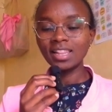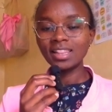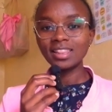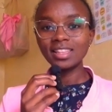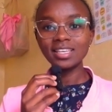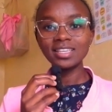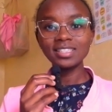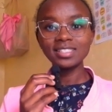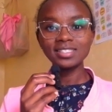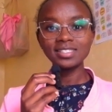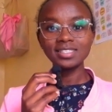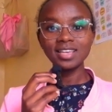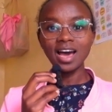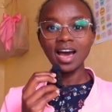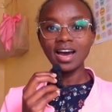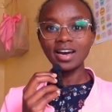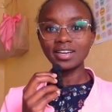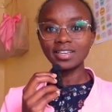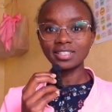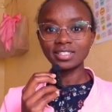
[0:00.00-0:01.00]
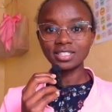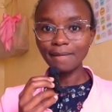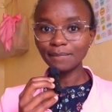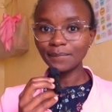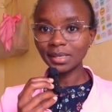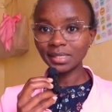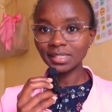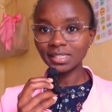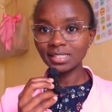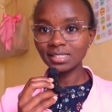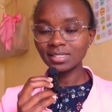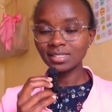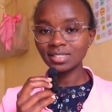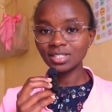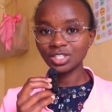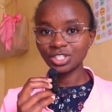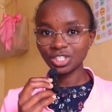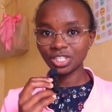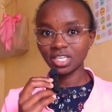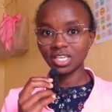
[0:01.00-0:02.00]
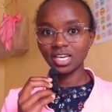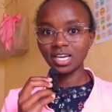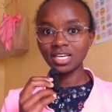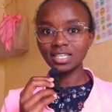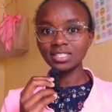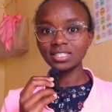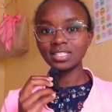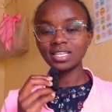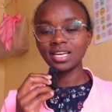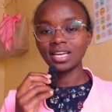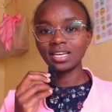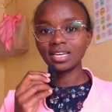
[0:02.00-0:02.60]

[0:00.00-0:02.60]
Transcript: These are company shares,